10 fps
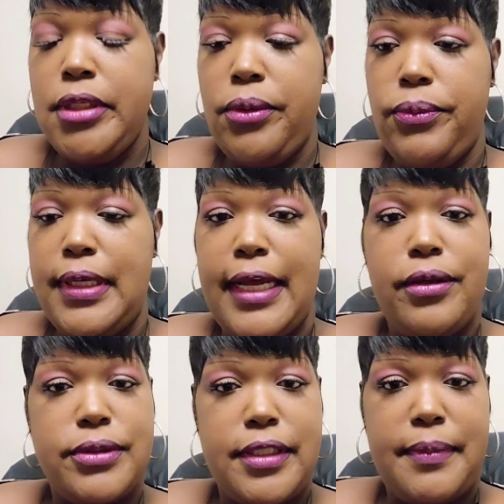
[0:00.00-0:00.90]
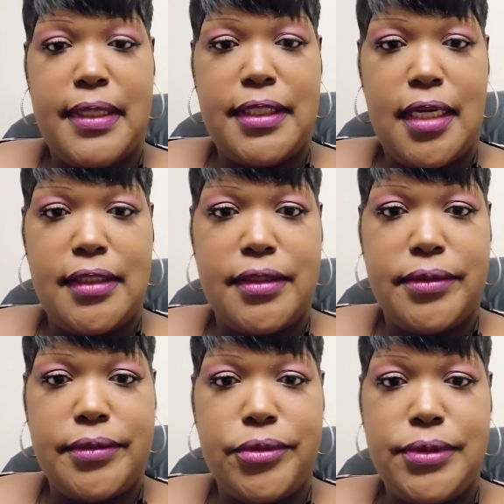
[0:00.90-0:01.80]
when I go see my
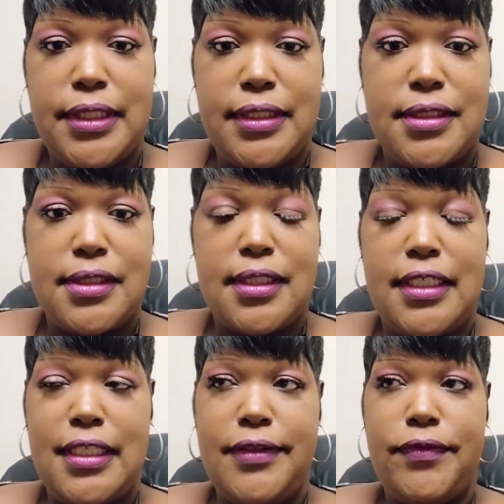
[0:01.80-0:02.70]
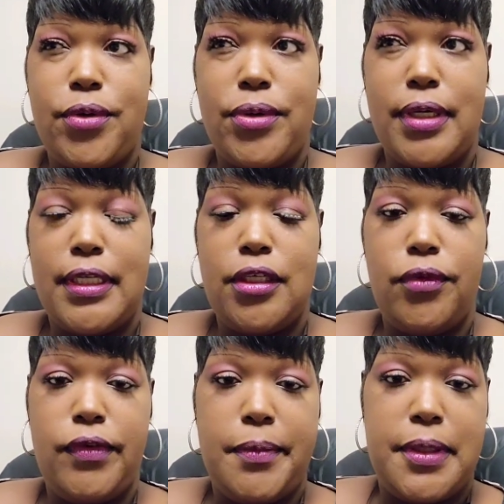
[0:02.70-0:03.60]
doctor, who did the sleeve on
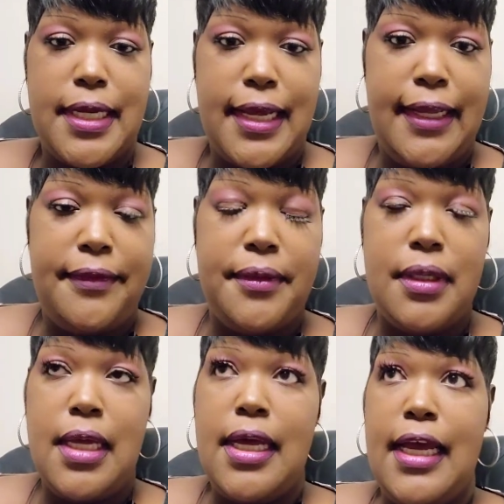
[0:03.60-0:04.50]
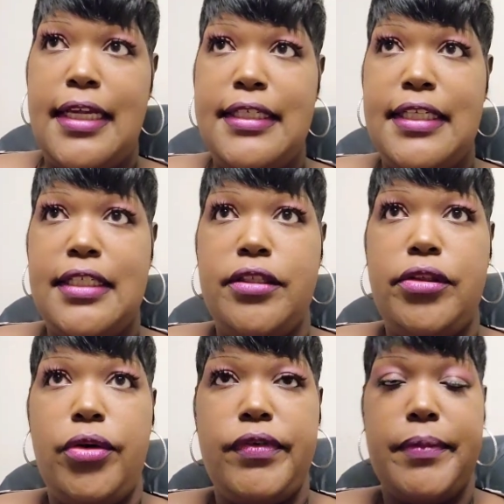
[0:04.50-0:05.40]
November 9th, and
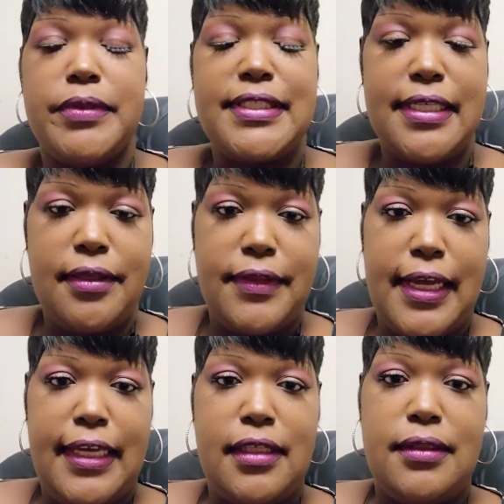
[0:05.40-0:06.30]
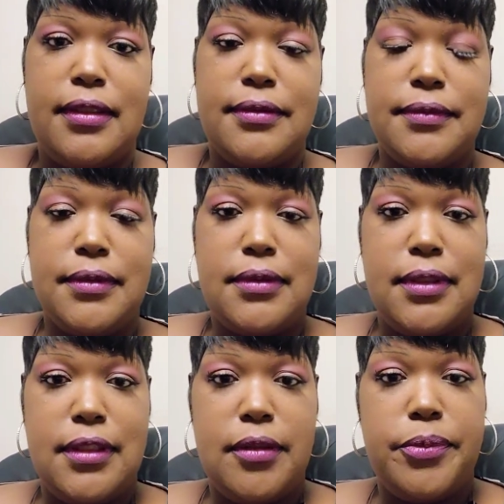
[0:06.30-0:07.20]
then November 10th, I had the
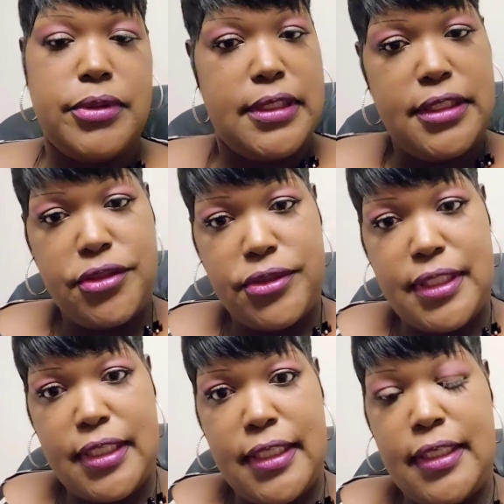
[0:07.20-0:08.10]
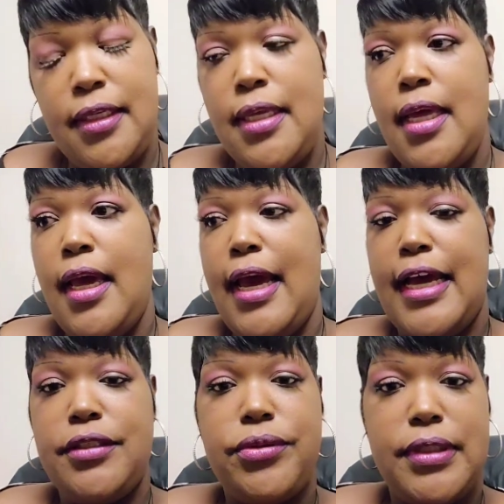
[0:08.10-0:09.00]
little procedure done.
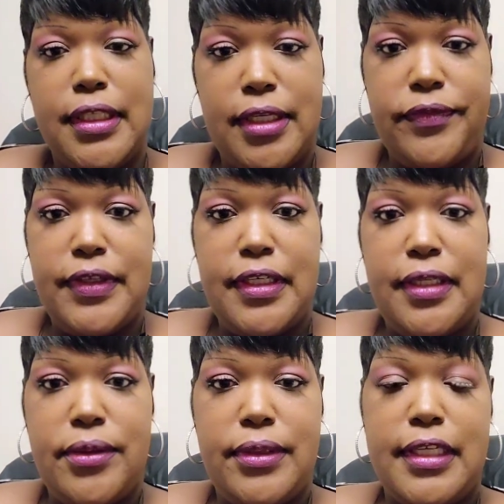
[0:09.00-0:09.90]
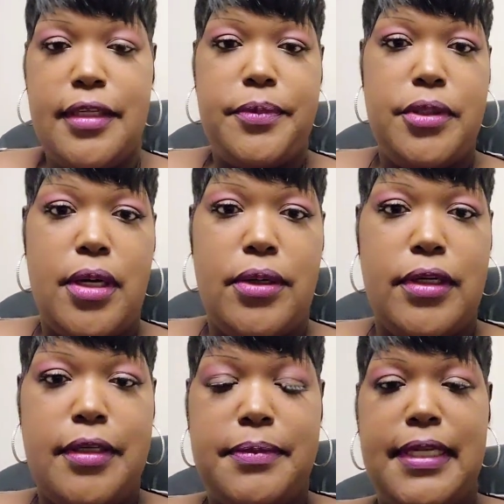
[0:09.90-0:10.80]
I do another video to keep you all
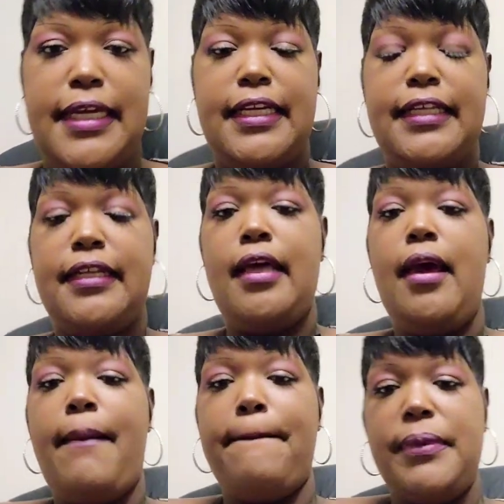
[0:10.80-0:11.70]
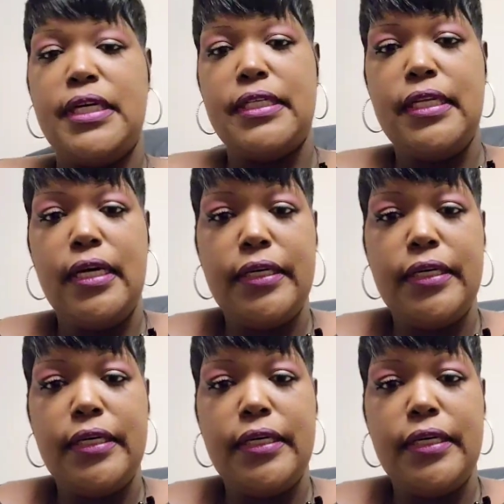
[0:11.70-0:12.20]
updated. But